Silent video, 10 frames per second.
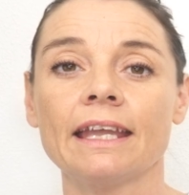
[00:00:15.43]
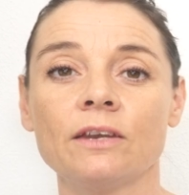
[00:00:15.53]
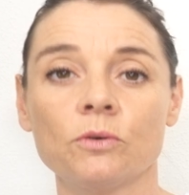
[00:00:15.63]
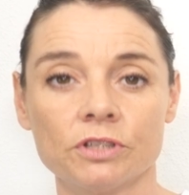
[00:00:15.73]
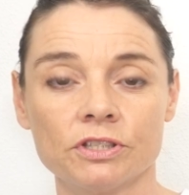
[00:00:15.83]

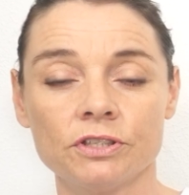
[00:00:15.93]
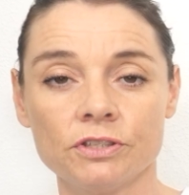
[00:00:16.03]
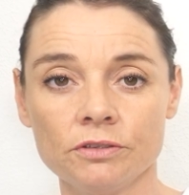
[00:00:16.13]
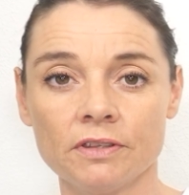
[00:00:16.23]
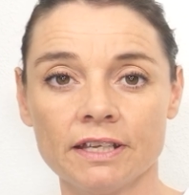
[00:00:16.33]
In order to
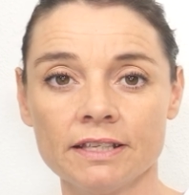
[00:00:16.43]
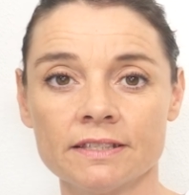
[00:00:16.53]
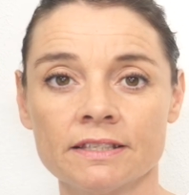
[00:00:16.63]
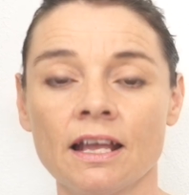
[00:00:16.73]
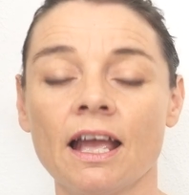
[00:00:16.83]
do
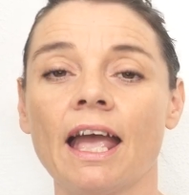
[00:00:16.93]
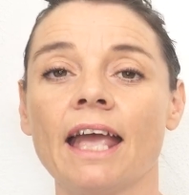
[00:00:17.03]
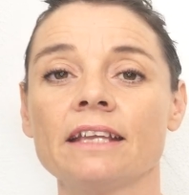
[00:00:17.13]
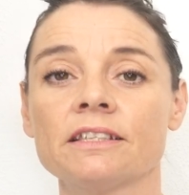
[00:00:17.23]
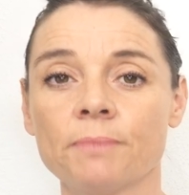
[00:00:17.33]
this,
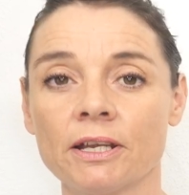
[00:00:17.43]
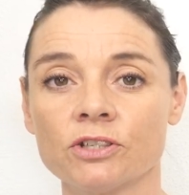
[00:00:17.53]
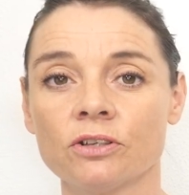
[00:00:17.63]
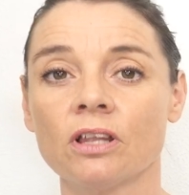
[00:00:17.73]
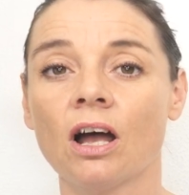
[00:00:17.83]
a
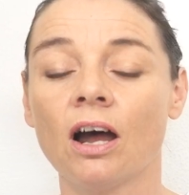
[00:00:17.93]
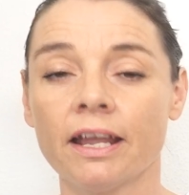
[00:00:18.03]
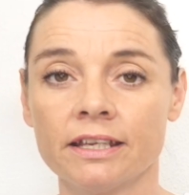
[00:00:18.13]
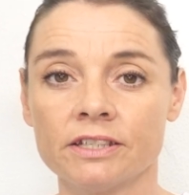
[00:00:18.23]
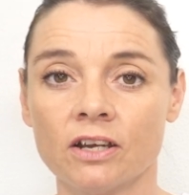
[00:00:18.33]
special
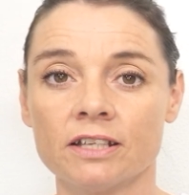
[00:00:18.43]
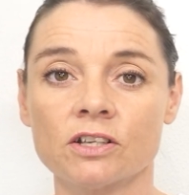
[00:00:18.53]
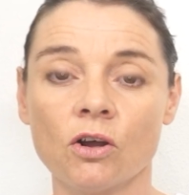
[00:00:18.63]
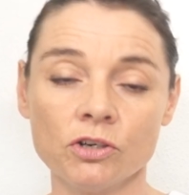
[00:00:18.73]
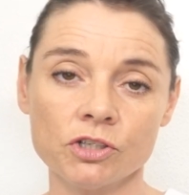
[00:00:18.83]

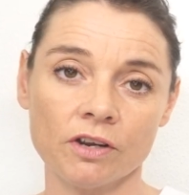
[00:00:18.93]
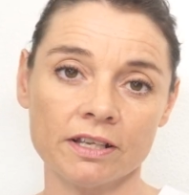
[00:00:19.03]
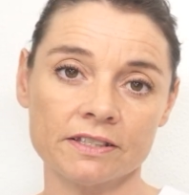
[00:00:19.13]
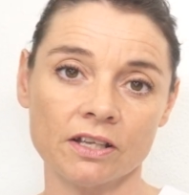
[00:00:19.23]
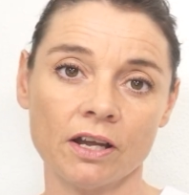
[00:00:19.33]
iodized
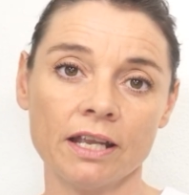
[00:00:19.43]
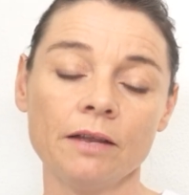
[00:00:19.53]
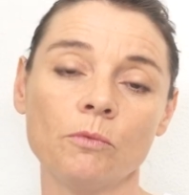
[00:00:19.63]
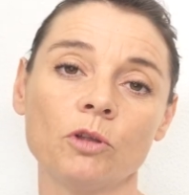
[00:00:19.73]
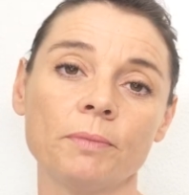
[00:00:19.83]
contrast
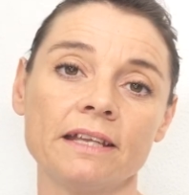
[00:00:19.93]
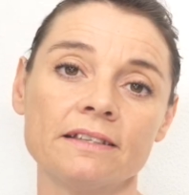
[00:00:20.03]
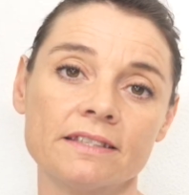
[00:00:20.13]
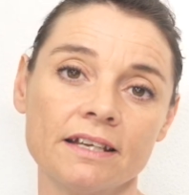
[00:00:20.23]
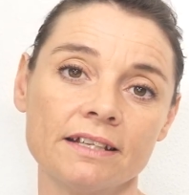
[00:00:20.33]
dye will be
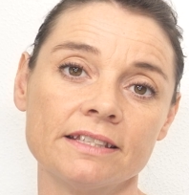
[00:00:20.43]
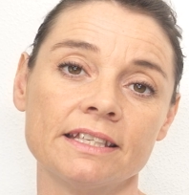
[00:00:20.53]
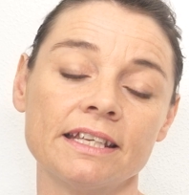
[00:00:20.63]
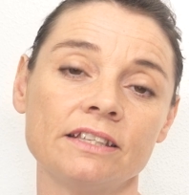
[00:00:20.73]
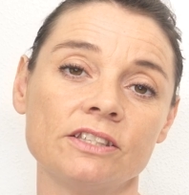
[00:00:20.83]

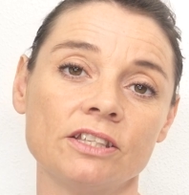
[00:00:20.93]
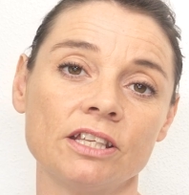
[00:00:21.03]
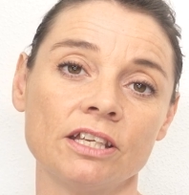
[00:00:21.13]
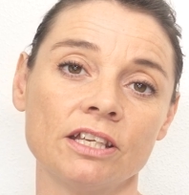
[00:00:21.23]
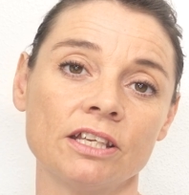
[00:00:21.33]
inserted into
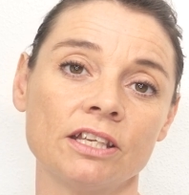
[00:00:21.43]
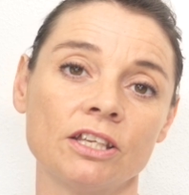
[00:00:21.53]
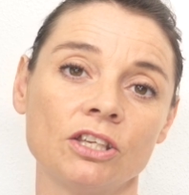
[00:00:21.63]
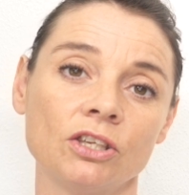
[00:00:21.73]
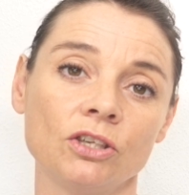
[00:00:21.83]
the
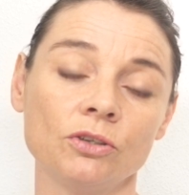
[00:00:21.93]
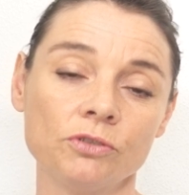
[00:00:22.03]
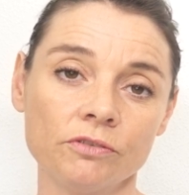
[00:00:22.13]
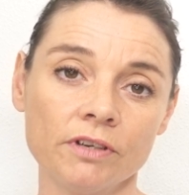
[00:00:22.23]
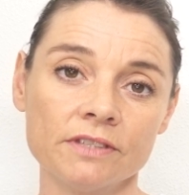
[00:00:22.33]

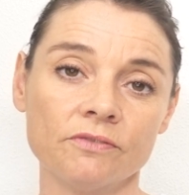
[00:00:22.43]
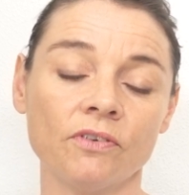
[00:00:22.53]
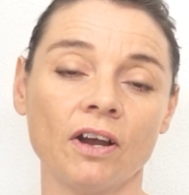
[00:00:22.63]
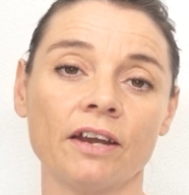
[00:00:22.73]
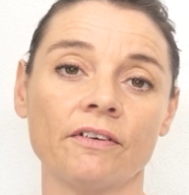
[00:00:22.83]
uterus
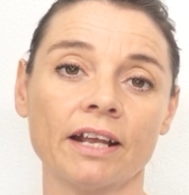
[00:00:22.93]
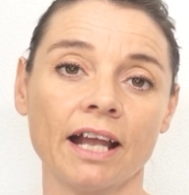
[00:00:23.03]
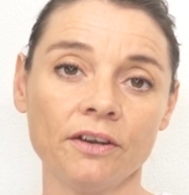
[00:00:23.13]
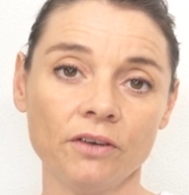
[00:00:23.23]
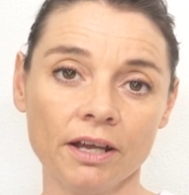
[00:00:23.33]
via a
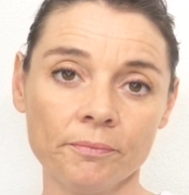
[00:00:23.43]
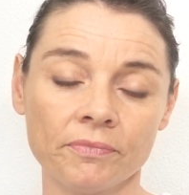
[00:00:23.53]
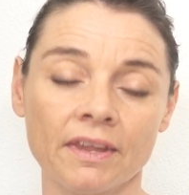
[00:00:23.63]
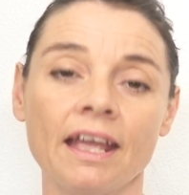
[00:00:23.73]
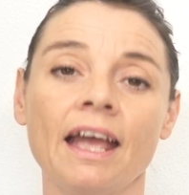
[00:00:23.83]
cannula,
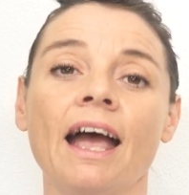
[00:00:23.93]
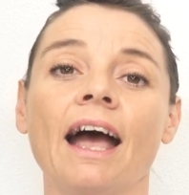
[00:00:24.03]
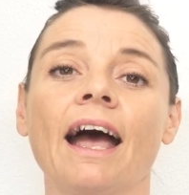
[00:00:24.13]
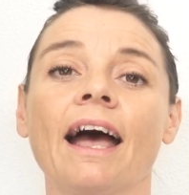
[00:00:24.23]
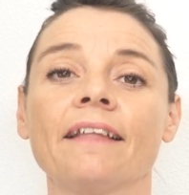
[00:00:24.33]

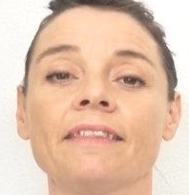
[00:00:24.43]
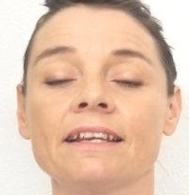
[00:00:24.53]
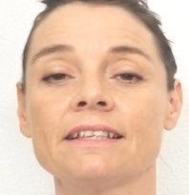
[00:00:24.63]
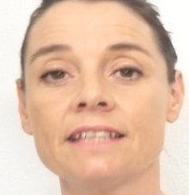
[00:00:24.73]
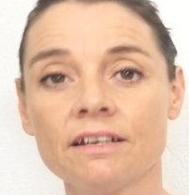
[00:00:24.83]
and
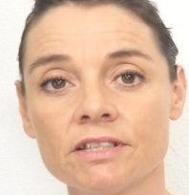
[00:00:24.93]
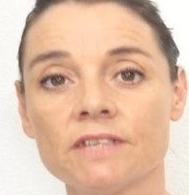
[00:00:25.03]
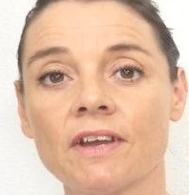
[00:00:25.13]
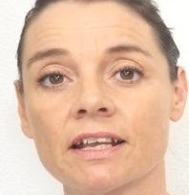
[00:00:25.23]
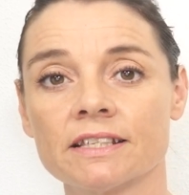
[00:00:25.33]
then a series
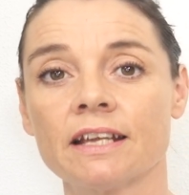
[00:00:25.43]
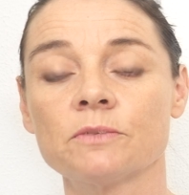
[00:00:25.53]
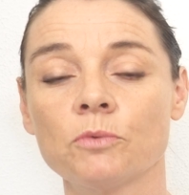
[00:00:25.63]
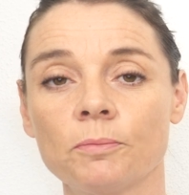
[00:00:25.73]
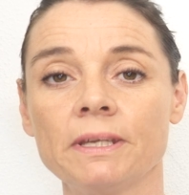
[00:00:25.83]
of
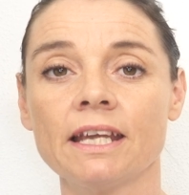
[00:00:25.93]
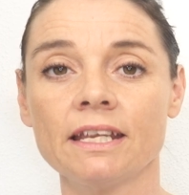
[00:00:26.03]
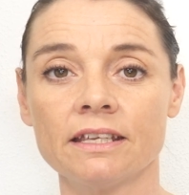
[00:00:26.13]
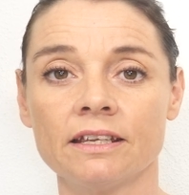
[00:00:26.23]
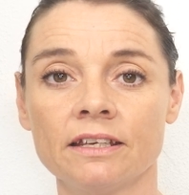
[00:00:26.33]
X-rays will be
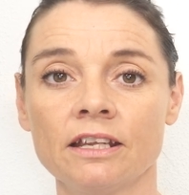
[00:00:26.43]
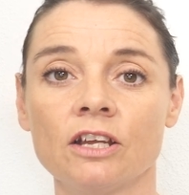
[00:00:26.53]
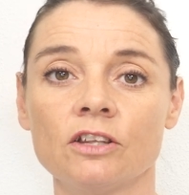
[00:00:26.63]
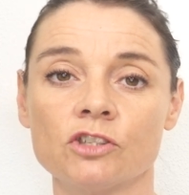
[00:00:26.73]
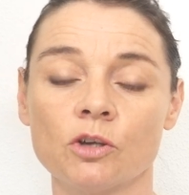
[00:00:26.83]
taken
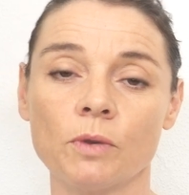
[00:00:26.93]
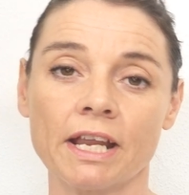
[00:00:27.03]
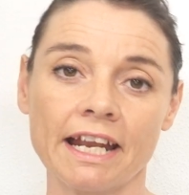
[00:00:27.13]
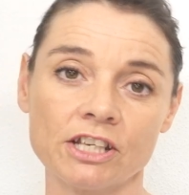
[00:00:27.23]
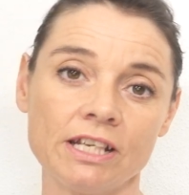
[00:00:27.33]
so we
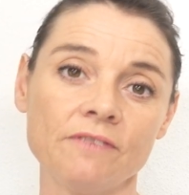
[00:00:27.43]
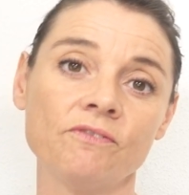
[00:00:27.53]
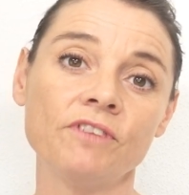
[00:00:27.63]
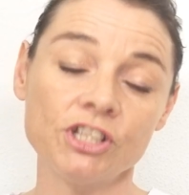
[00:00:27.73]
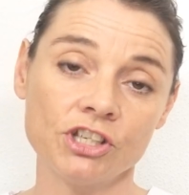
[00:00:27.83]
can actually
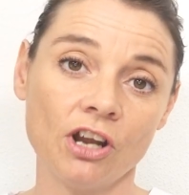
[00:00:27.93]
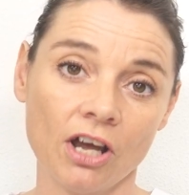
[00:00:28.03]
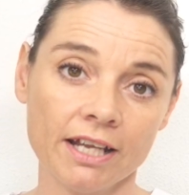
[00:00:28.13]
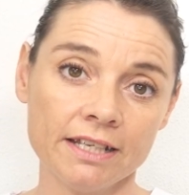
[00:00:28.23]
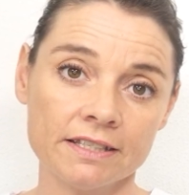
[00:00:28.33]

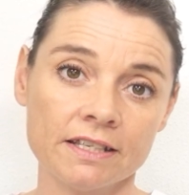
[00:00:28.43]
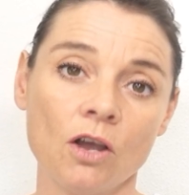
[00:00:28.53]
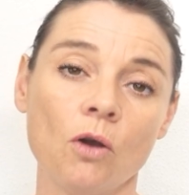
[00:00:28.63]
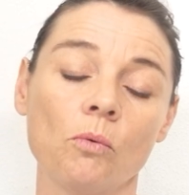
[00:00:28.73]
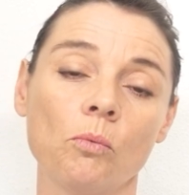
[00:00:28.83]
visualize
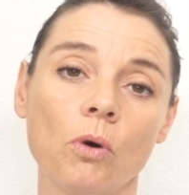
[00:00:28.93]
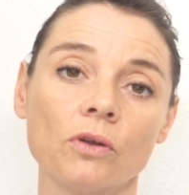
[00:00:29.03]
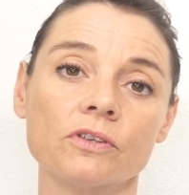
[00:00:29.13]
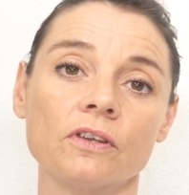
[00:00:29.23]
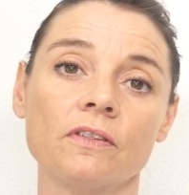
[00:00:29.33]

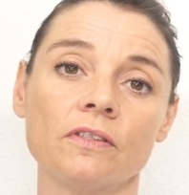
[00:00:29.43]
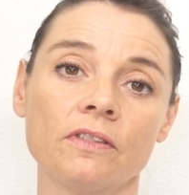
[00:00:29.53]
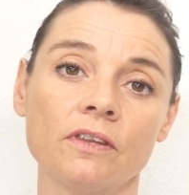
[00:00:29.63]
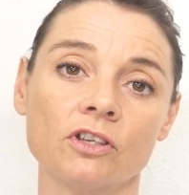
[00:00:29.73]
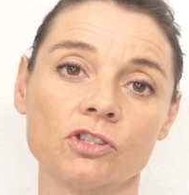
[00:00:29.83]
what
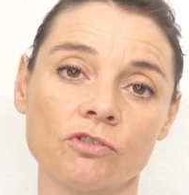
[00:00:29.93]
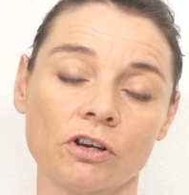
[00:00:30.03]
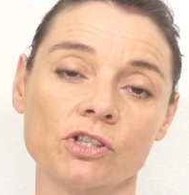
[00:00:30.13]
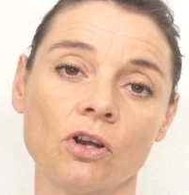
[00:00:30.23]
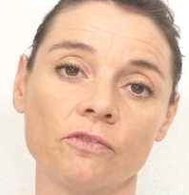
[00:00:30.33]
the
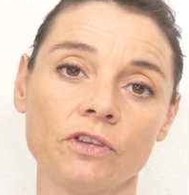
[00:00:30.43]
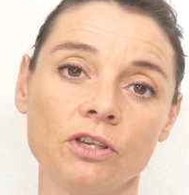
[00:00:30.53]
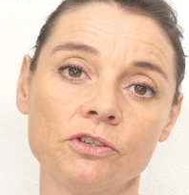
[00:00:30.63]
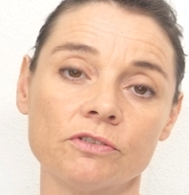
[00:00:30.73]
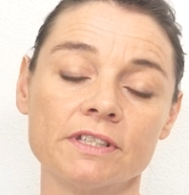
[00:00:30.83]
structure of the
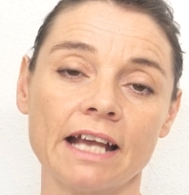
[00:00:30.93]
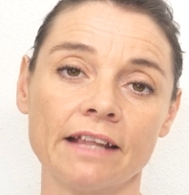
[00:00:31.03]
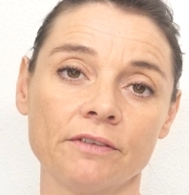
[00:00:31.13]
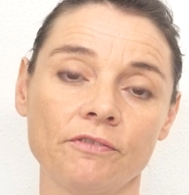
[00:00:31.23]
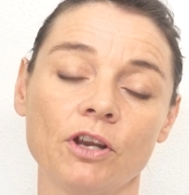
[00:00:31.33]
uterus
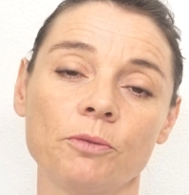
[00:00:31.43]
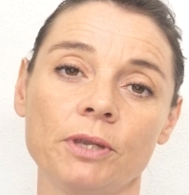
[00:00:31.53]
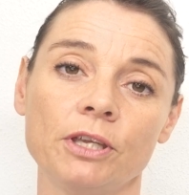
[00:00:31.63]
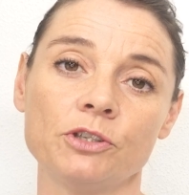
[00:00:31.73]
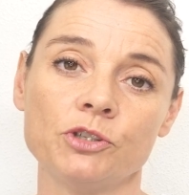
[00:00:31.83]
and the
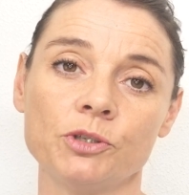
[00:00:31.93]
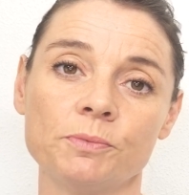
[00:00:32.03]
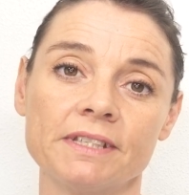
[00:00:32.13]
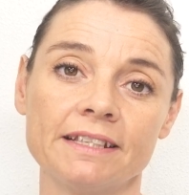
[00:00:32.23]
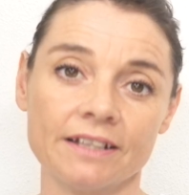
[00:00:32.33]
fallopian
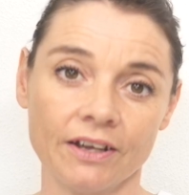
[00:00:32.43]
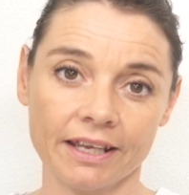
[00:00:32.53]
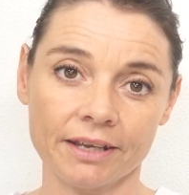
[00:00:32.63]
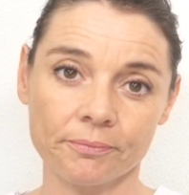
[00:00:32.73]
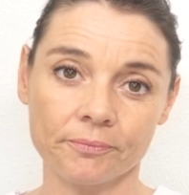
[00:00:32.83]
tubes is
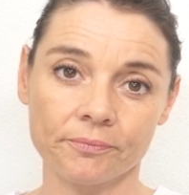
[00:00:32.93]
like.